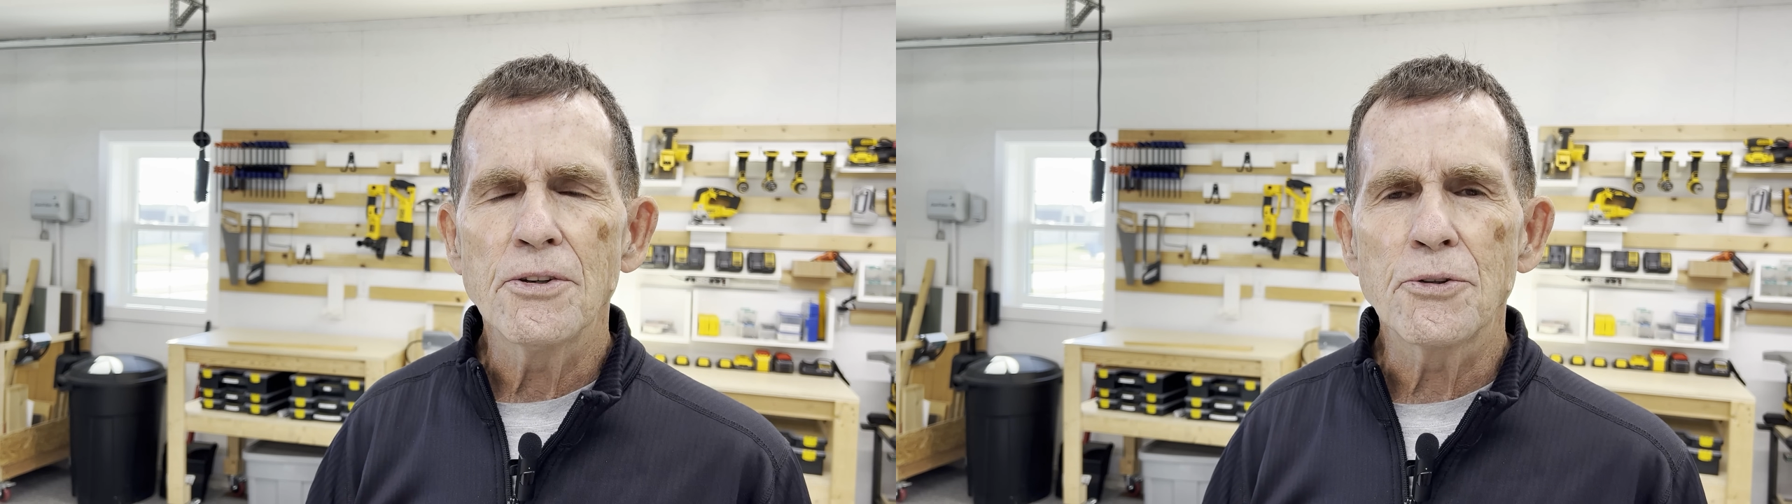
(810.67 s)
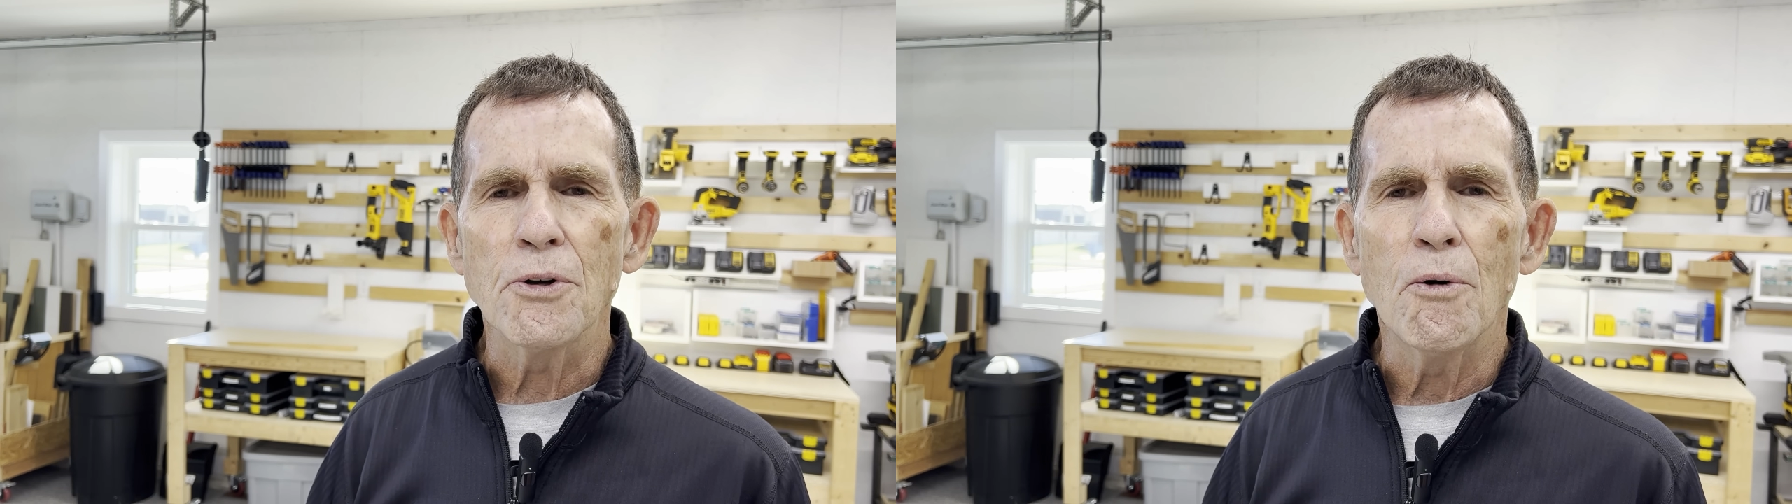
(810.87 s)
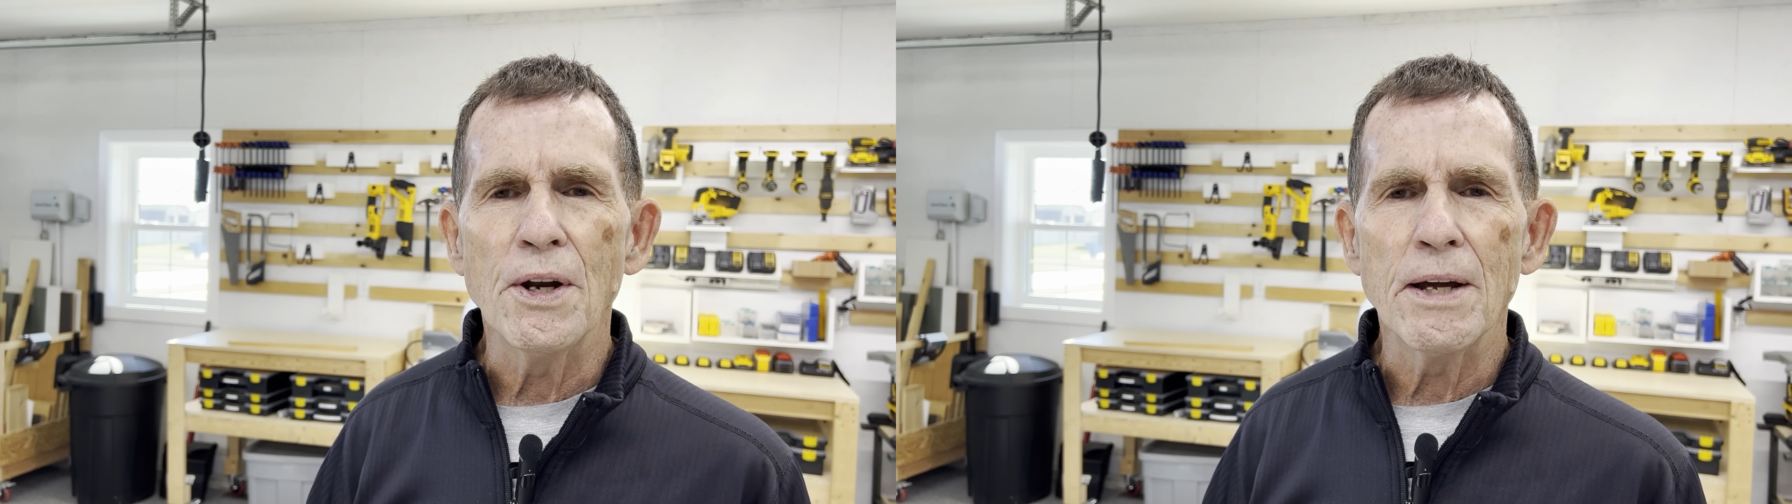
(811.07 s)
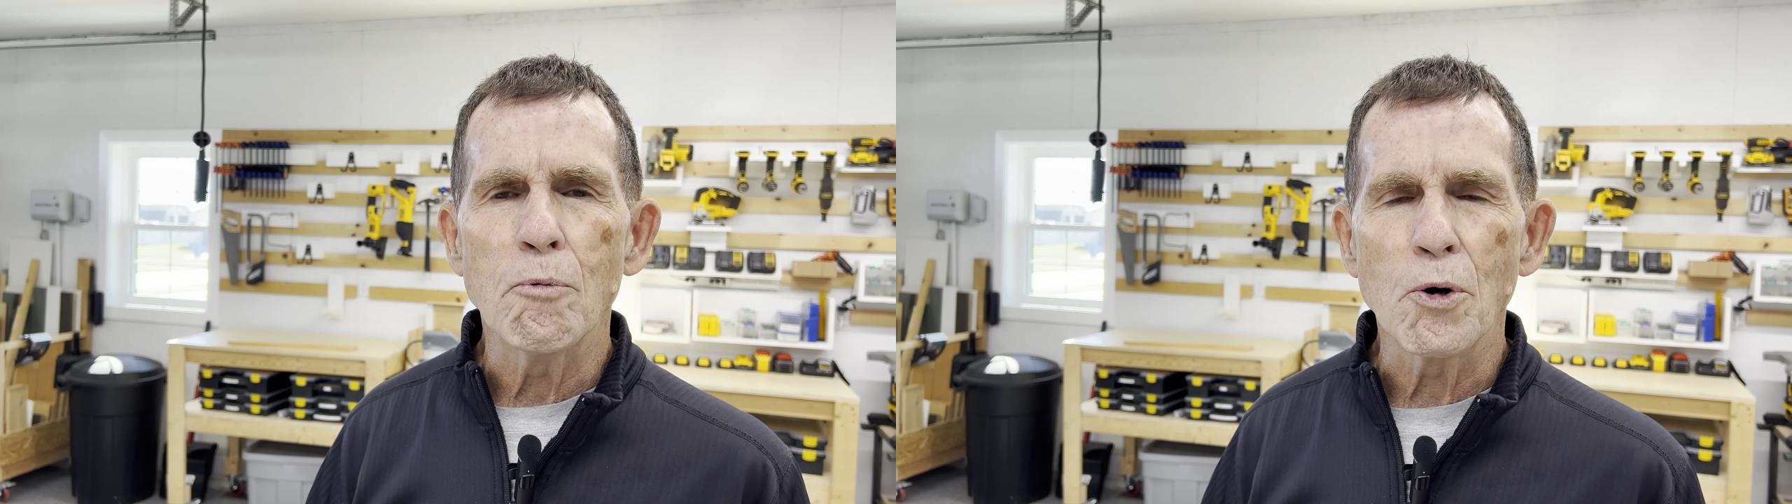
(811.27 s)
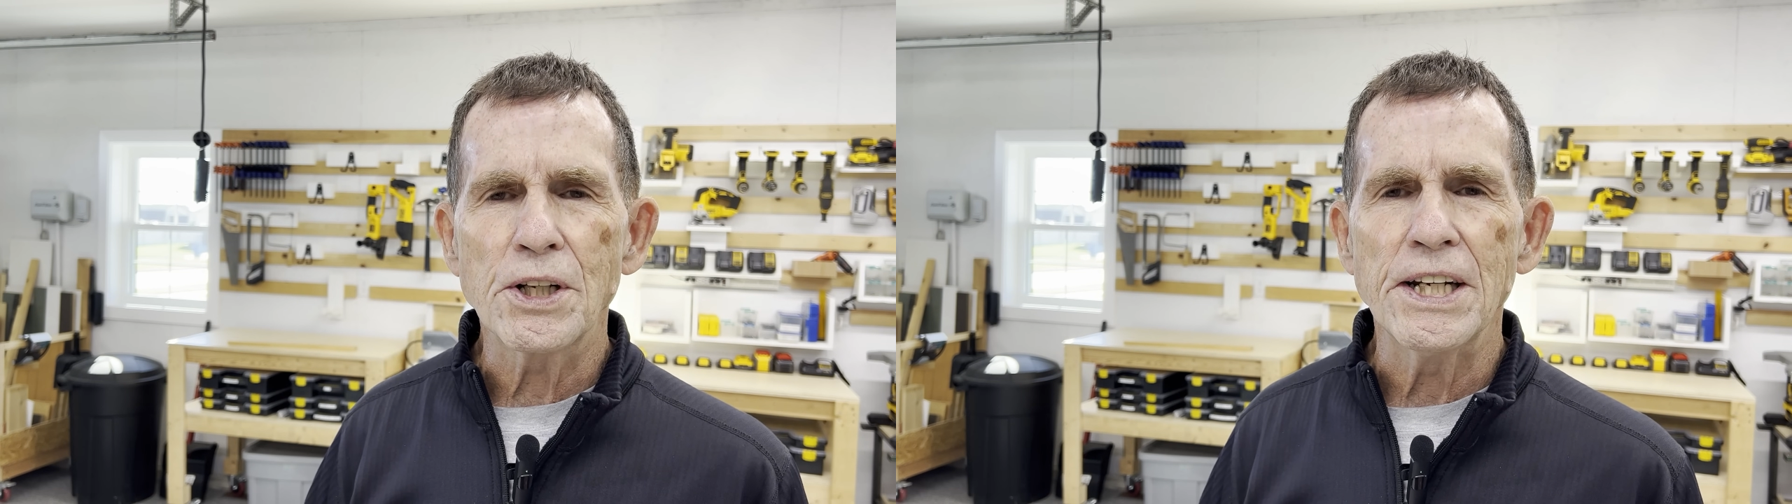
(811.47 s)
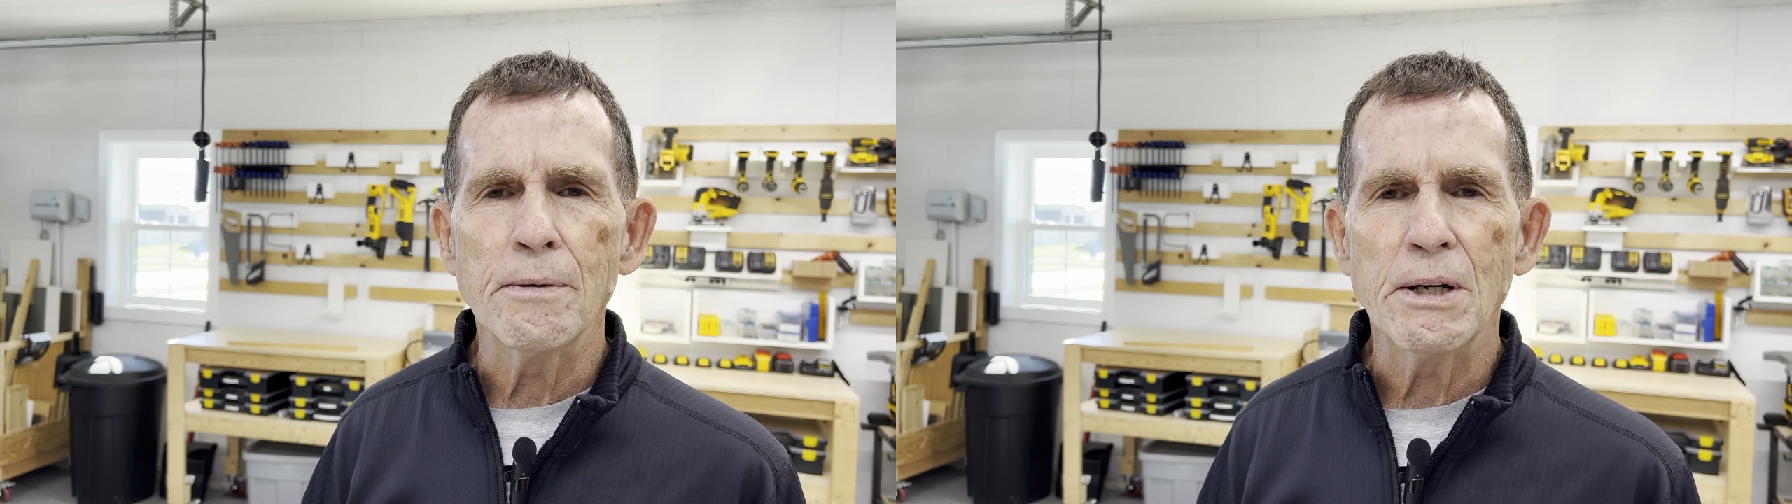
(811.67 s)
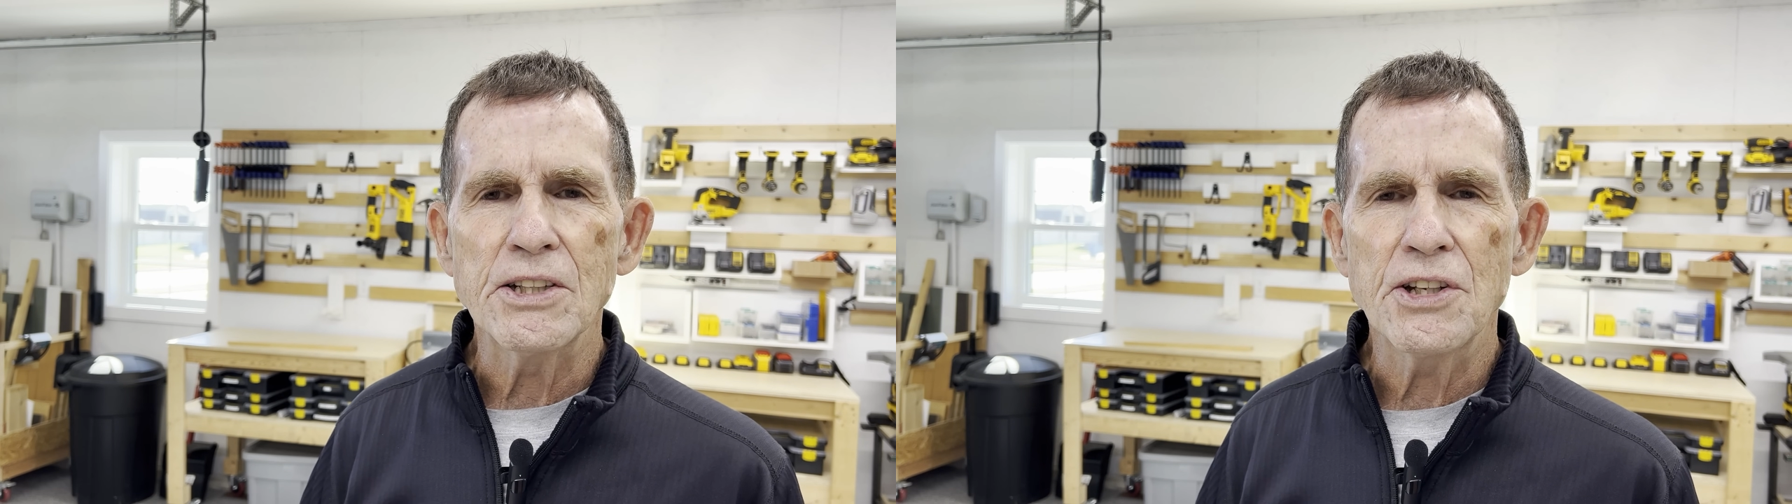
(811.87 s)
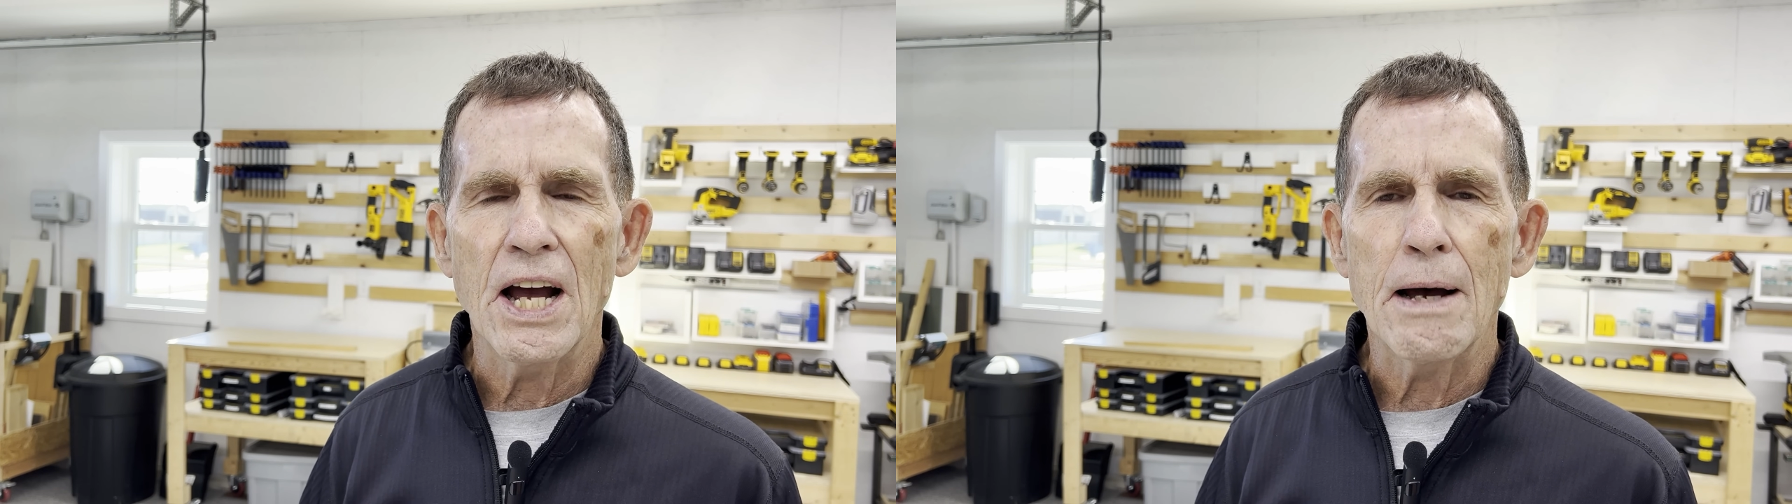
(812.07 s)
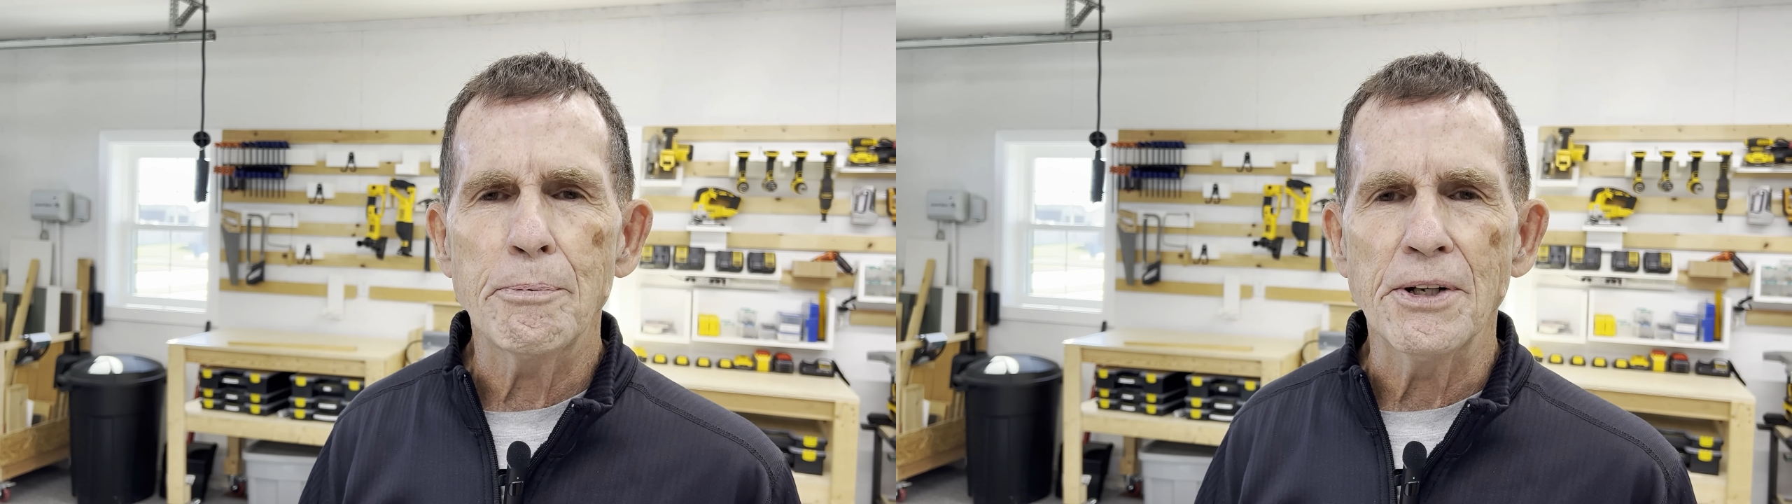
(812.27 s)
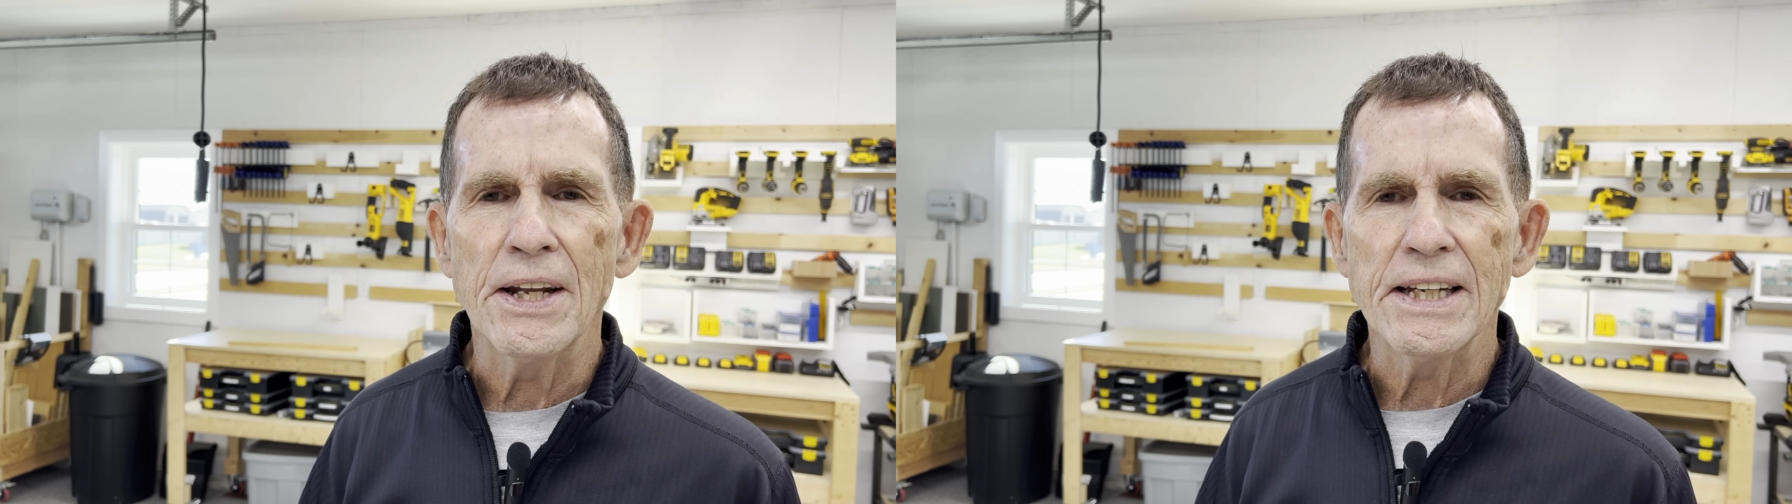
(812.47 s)
So when I'm working in my shop
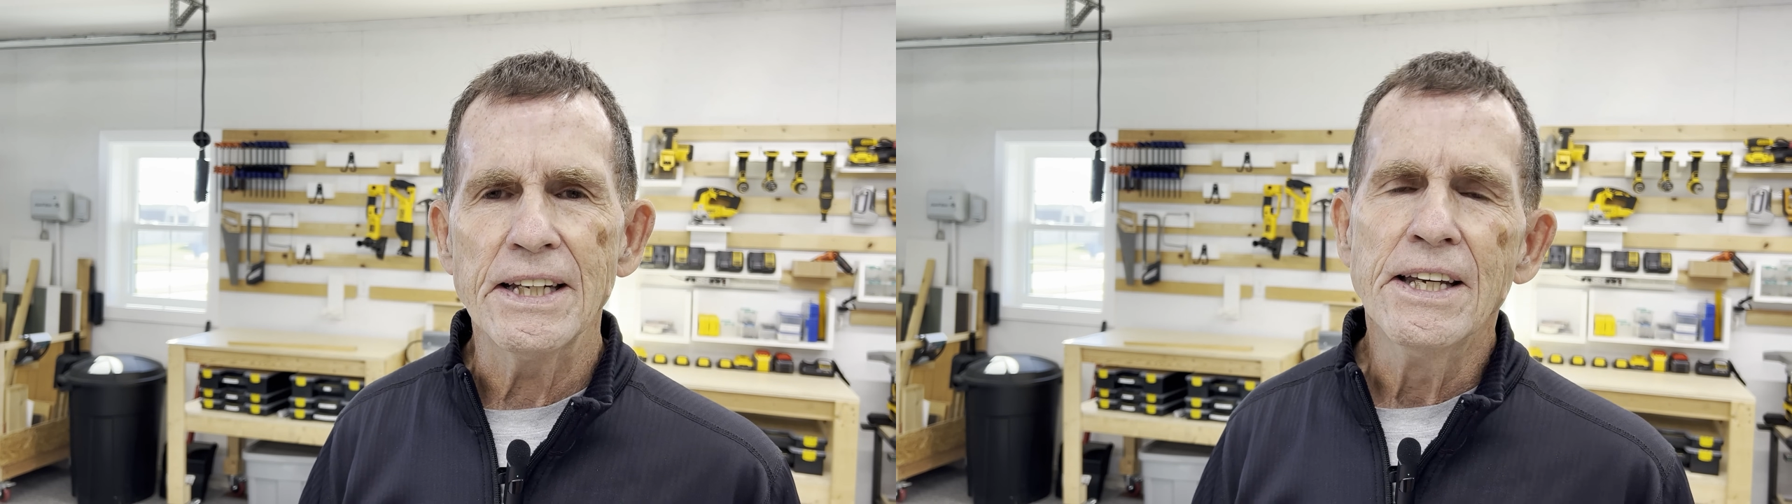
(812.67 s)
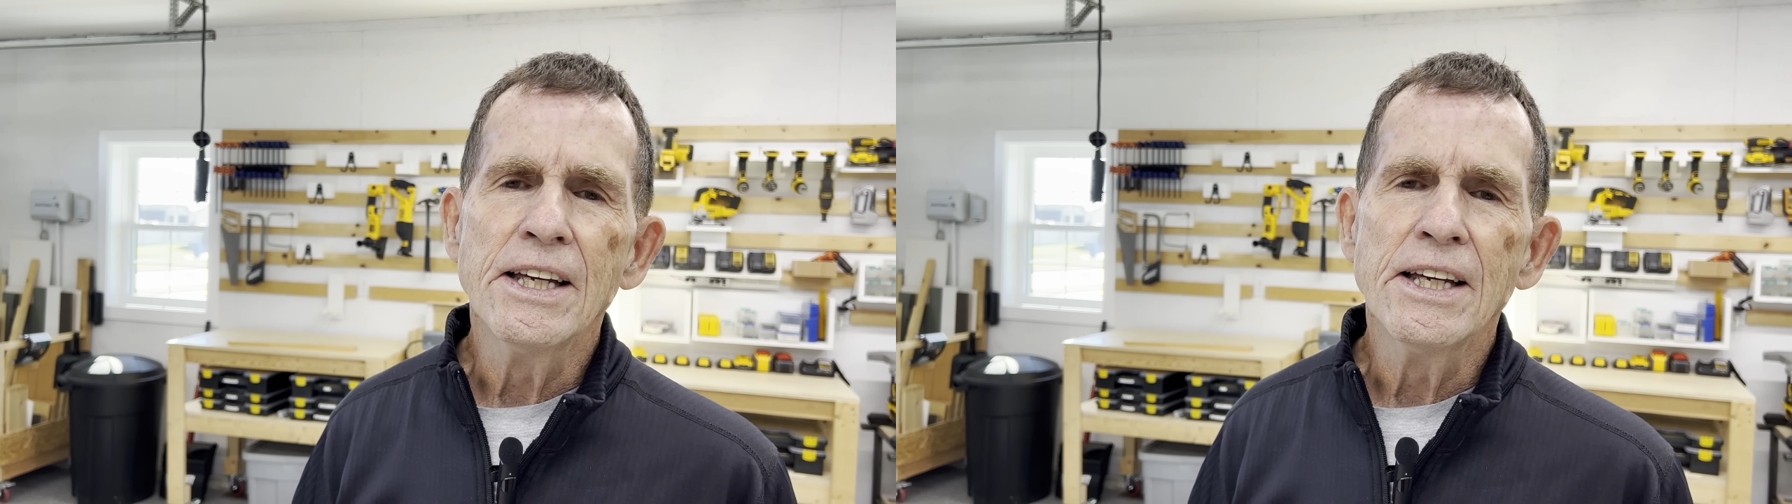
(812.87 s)
and I